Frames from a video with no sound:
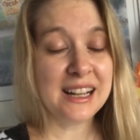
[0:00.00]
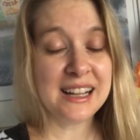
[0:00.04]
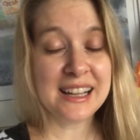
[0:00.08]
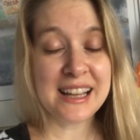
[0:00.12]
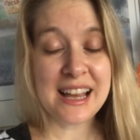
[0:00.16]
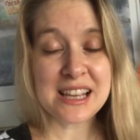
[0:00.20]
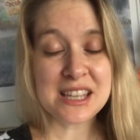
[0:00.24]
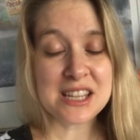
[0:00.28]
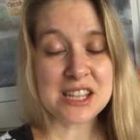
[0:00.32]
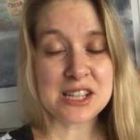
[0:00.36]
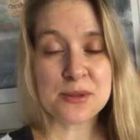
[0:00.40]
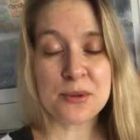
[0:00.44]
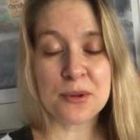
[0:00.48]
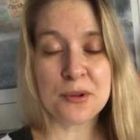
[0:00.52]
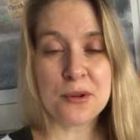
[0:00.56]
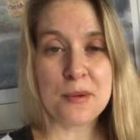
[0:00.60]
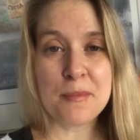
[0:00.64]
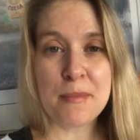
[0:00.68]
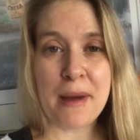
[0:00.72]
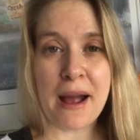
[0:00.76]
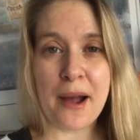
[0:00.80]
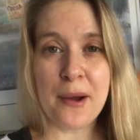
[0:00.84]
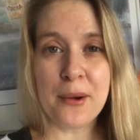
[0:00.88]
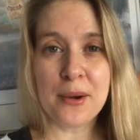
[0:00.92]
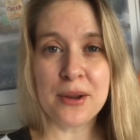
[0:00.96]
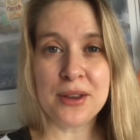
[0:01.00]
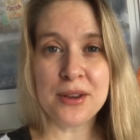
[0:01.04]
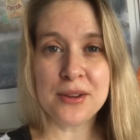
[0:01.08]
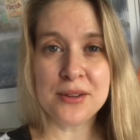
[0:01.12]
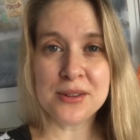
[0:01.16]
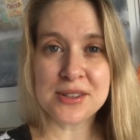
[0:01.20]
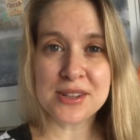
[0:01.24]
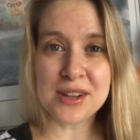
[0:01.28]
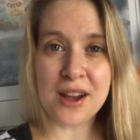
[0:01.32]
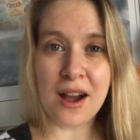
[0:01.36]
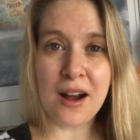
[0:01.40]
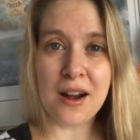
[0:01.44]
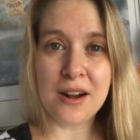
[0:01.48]
guess just want to empower you
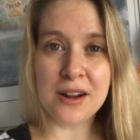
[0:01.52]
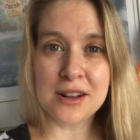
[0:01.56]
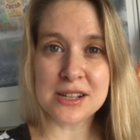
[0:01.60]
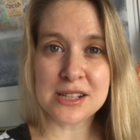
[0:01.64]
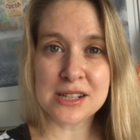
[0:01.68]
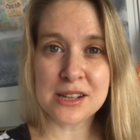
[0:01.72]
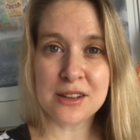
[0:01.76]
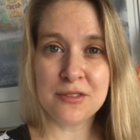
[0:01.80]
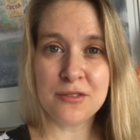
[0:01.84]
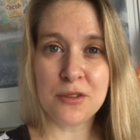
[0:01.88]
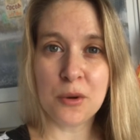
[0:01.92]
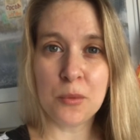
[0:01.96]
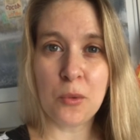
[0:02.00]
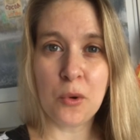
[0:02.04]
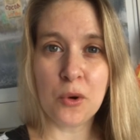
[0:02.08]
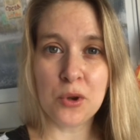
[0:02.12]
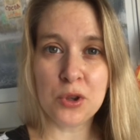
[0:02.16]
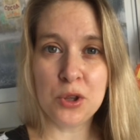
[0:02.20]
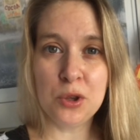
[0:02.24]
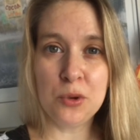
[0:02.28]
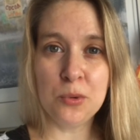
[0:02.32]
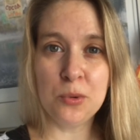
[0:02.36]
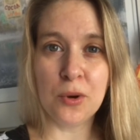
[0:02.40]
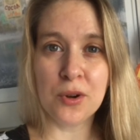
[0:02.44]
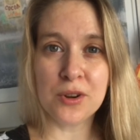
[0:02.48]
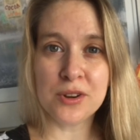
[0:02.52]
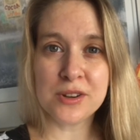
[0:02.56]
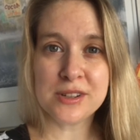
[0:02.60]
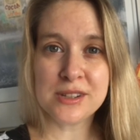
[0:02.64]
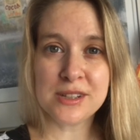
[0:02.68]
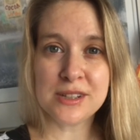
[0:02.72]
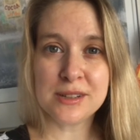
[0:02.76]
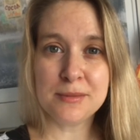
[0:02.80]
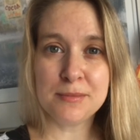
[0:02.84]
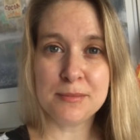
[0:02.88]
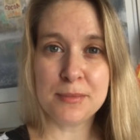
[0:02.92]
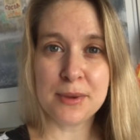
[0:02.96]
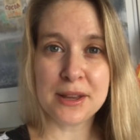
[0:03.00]
to ask for what you
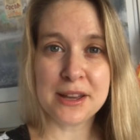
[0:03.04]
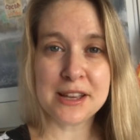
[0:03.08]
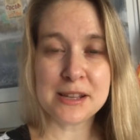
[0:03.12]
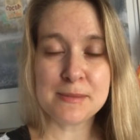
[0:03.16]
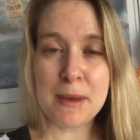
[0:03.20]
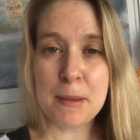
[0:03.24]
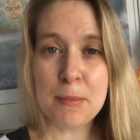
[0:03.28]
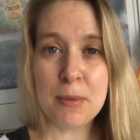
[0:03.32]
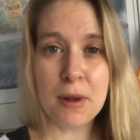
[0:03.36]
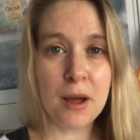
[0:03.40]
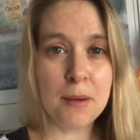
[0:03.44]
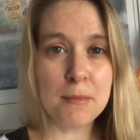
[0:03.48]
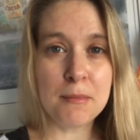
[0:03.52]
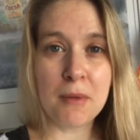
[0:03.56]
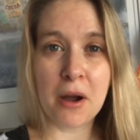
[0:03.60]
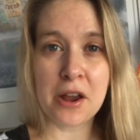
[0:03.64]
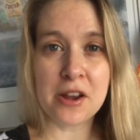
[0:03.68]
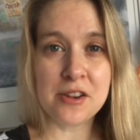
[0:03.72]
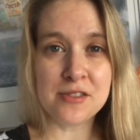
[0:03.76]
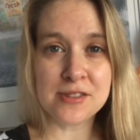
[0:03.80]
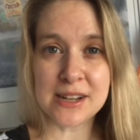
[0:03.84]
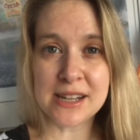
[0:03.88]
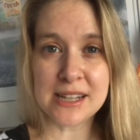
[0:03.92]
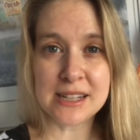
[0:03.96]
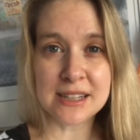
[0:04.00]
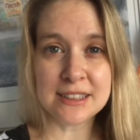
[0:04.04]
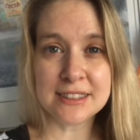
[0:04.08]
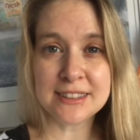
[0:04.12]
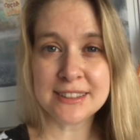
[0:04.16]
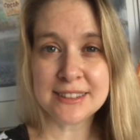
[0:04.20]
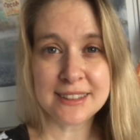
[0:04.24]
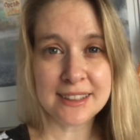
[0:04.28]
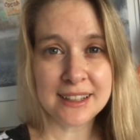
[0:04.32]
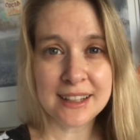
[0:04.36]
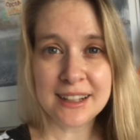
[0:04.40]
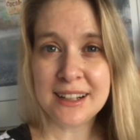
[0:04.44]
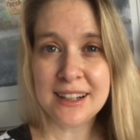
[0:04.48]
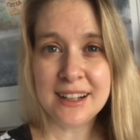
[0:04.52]
want, because people aren't mind
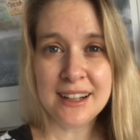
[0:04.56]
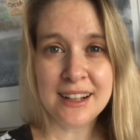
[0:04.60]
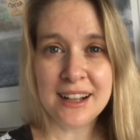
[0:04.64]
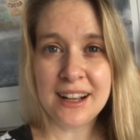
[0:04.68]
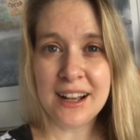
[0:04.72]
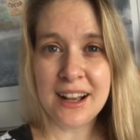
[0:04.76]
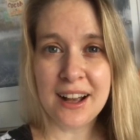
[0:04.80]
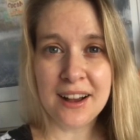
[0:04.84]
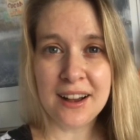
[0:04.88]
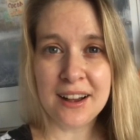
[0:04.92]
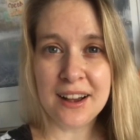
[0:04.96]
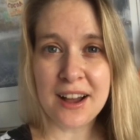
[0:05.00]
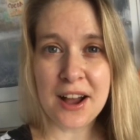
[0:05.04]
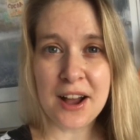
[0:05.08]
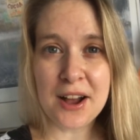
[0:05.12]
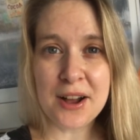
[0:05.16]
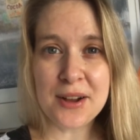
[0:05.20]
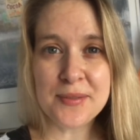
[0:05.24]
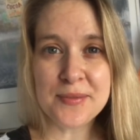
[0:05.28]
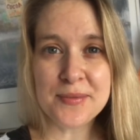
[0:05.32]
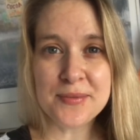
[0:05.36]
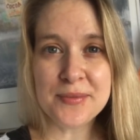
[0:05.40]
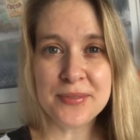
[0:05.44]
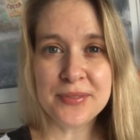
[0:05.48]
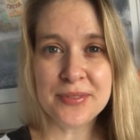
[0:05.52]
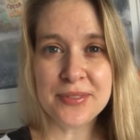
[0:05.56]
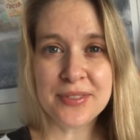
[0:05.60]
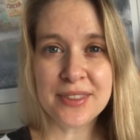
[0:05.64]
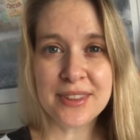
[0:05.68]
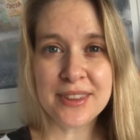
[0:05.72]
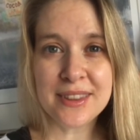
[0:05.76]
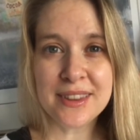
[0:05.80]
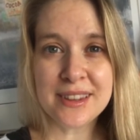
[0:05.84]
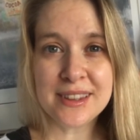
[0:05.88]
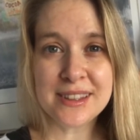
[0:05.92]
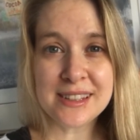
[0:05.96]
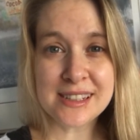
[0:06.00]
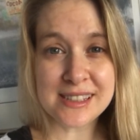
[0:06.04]
readers. Um,
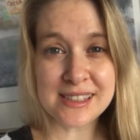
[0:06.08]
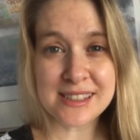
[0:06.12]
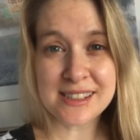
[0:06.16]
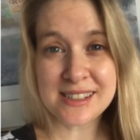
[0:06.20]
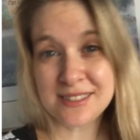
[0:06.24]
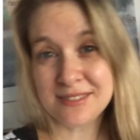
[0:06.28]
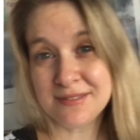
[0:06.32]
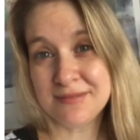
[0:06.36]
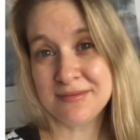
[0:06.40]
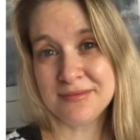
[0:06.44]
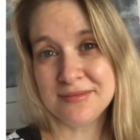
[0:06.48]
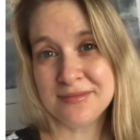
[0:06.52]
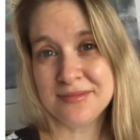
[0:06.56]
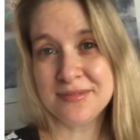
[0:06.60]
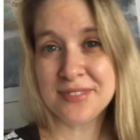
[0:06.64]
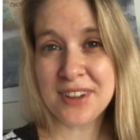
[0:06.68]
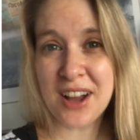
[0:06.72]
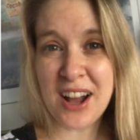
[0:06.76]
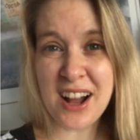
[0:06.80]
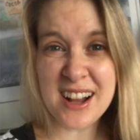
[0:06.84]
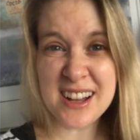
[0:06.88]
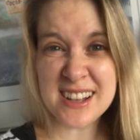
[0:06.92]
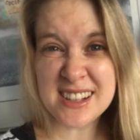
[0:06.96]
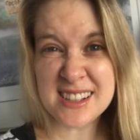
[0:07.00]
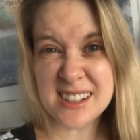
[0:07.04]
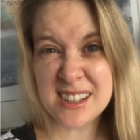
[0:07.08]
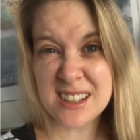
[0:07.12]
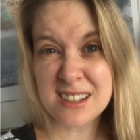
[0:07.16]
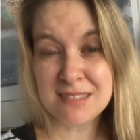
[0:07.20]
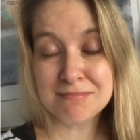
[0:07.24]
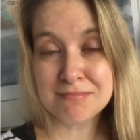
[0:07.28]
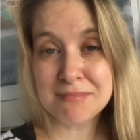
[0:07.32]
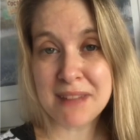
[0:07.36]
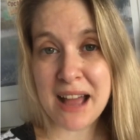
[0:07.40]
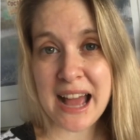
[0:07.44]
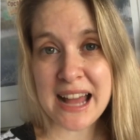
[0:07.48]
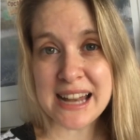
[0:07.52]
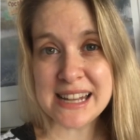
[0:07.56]
just... ask,
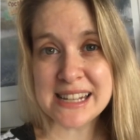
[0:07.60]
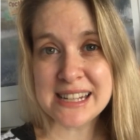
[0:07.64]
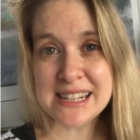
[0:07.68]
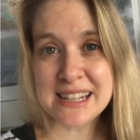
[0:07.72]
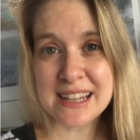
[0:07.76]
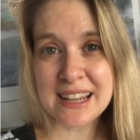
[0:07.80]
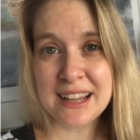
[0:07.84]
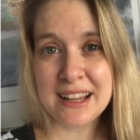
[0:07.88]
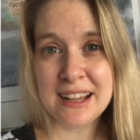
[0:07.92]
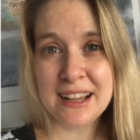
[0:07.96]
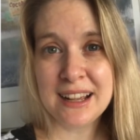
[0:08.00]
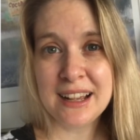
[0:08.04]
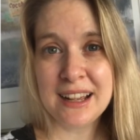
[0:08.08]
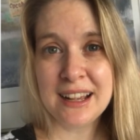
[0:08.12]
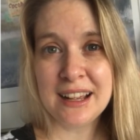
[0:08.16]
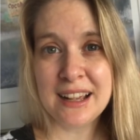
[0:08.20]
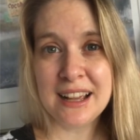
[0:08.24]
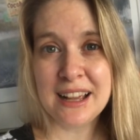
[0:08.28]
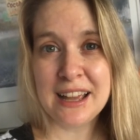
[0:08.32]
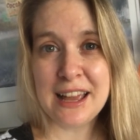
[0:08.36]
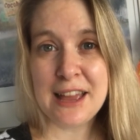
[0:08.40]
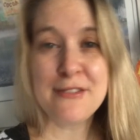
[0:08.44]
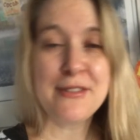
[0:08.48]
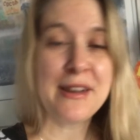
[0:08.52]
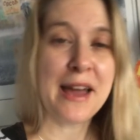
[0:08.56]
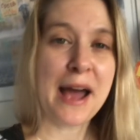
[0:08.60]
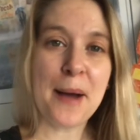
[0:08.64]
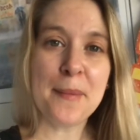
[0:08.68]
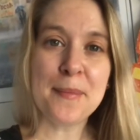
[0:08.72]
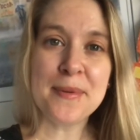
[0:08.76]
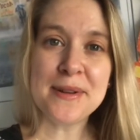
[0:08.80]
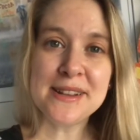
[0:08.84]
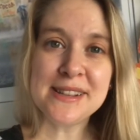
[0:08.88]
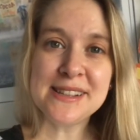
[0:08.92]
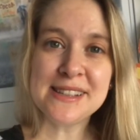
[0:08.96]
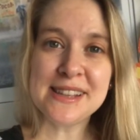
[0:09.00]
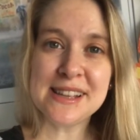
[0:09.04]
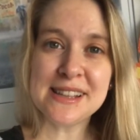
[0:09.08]
and if it
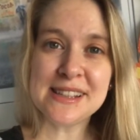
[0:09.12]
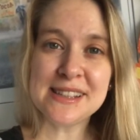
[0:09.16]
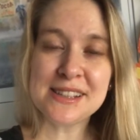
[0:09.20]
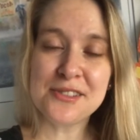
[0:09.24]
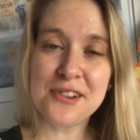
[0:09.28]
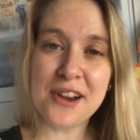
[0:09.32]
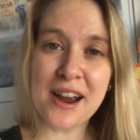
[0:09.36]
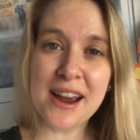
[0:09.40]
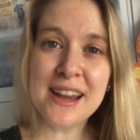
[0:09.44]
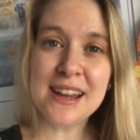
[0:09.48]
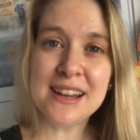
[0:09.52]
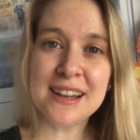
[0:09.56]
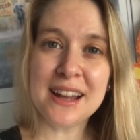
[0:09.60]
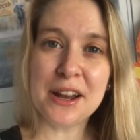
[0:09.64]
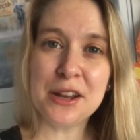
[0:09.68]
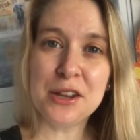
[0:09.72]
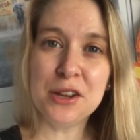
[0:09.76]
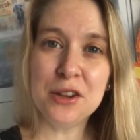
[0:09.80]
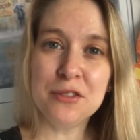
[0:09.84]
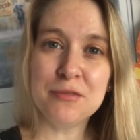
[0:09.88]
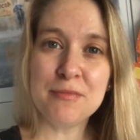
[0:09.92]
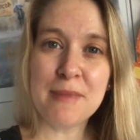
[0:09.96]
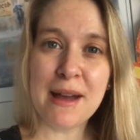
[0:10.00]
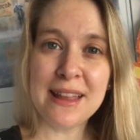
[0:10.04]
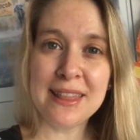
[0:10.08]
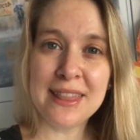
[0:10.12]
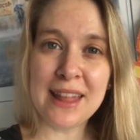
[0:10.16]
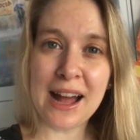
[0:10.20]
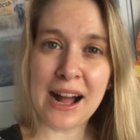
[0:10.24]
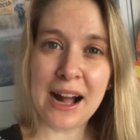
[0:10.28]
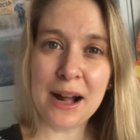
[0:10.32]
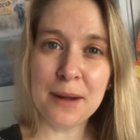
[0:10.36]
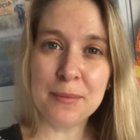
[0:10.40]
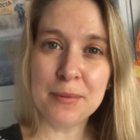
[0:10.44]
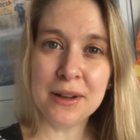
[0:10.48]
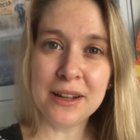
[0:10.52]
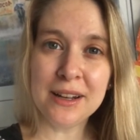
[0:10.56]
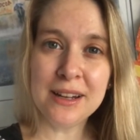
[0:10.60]
happens it's great and you've made that
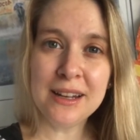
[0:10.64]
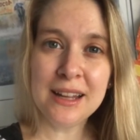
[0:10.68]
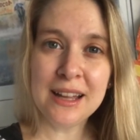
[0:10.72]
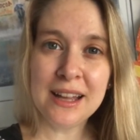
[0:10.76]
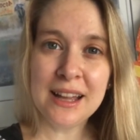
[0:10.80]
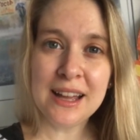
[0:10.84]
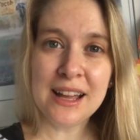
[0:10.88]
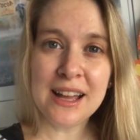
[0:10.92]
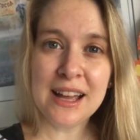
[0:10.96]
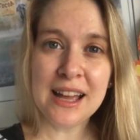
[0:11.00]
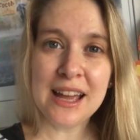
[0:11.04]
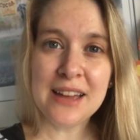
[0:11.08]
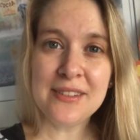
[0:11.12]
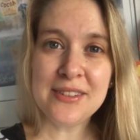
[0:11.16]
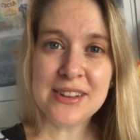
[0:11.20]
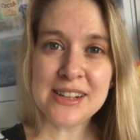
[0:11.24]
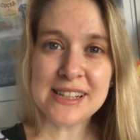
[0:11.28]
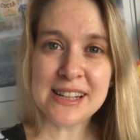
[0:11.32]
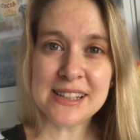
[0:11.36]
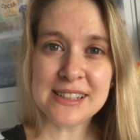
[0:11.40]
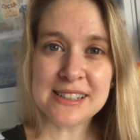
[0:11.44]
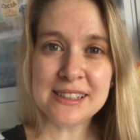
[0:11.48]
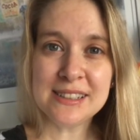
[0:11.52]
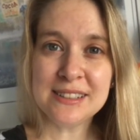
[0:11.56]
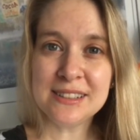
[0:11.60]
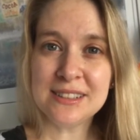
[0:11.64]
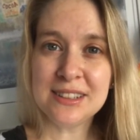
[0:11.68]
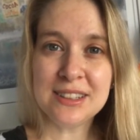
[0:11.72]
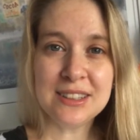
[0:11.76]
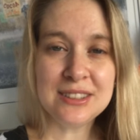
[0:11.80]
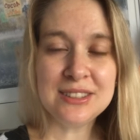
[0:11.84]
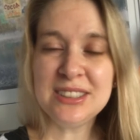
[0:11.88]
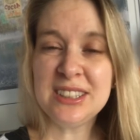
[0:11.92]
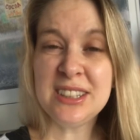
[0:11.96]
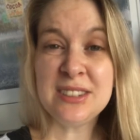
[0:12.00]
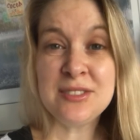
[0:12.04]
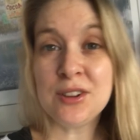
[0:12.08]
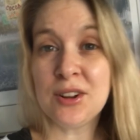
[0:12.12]
happen. If it doesn't,
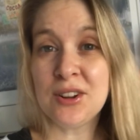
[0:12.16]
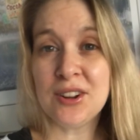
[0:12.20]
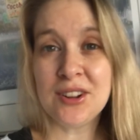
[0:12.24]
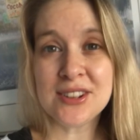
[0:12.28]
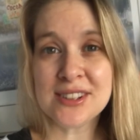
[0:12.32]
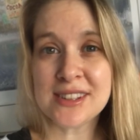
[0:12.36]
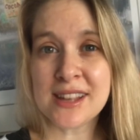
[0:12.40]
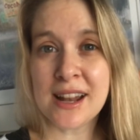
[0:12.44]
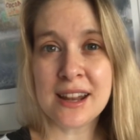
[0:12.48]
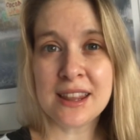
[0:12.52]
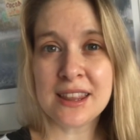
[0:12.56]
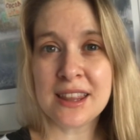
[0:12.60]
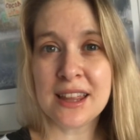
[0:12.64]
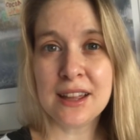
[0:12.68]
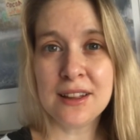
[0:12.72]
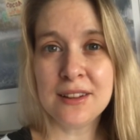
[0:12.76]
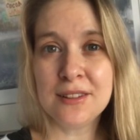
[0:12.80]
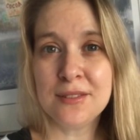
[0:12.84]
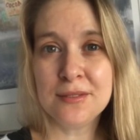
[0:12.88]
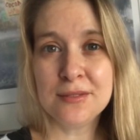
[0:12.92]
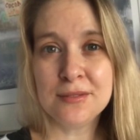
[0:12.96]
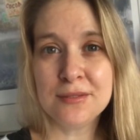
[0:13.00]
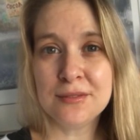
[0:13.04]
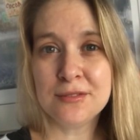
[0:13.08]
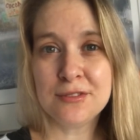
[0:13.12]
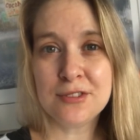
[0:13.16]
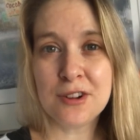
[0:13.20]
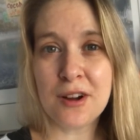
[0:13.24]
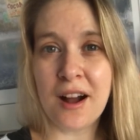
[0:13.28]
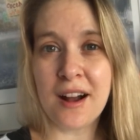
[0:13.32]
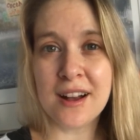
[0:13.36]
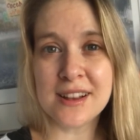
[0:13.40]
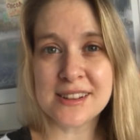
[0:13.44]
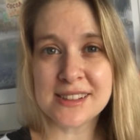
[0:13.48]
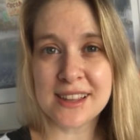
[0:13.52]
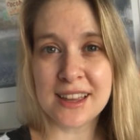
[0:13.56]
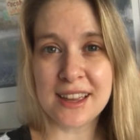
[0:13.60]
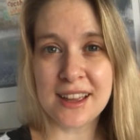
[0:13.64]
you've not lost anything for
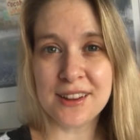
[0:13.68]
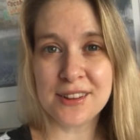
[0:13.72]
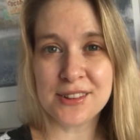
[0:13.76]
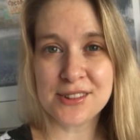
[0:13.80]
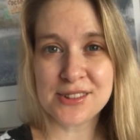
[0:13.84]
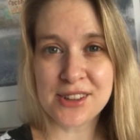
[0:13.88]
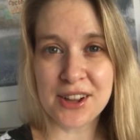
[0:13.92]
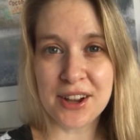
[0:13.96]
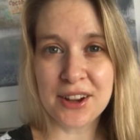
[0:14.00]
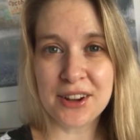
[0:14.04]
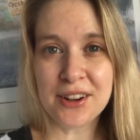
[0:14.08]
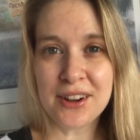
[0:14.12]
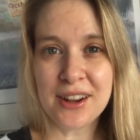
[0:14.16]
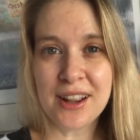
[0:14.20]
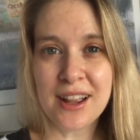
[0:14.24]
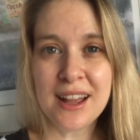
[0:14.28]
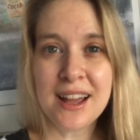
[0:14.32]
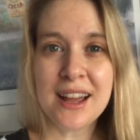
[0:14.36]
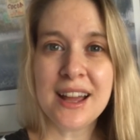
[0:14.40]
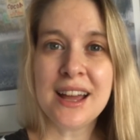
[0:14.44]
asking. So